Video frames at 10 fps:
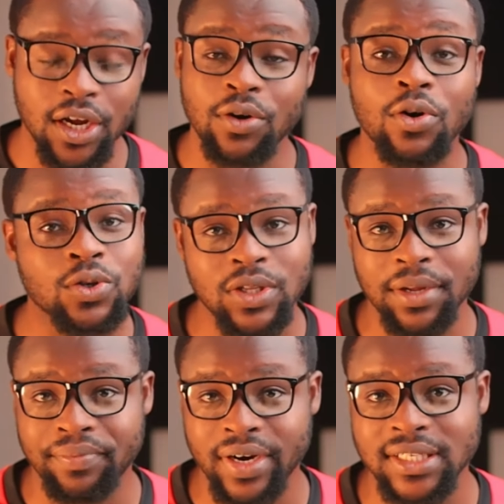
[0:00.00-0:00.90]
And also,
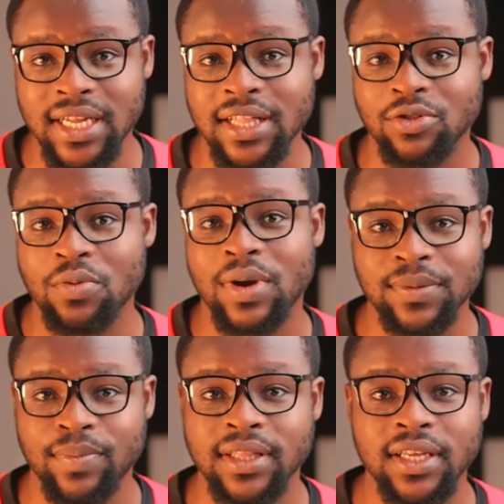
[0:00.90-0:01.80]
the press star,
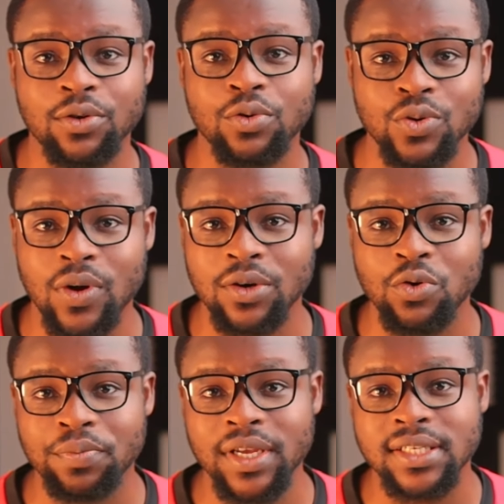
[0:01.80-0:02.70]
Thomas Partey, and Otto Addo
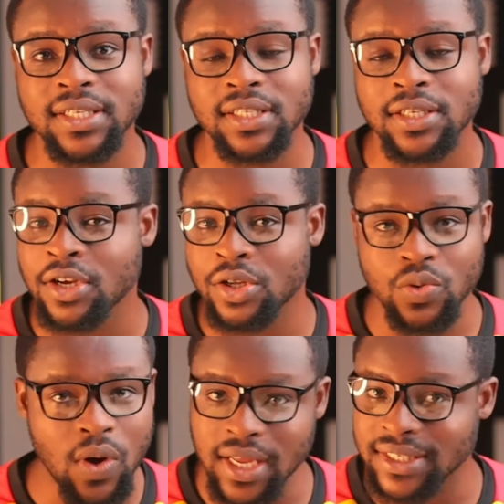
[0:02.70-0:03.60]
will be in seat
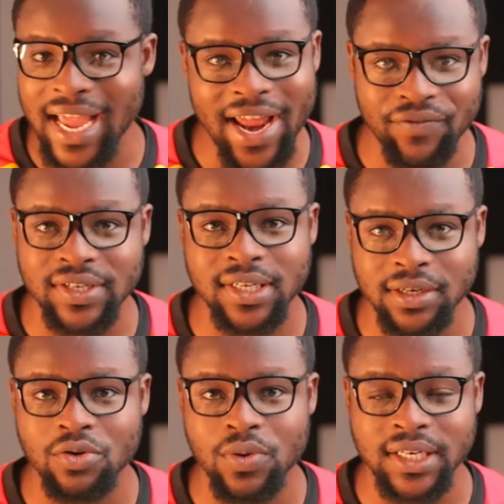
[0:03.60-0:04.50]
to answer every
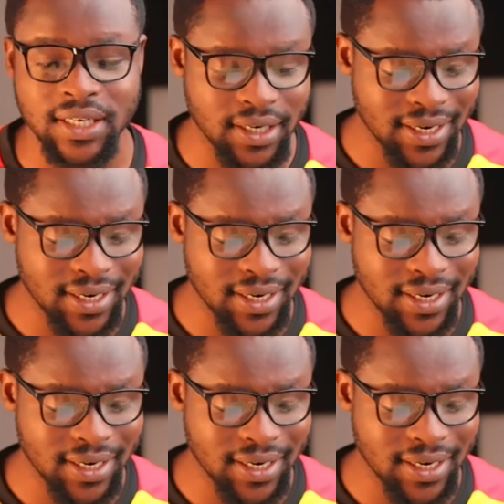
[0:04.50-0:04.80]
single question.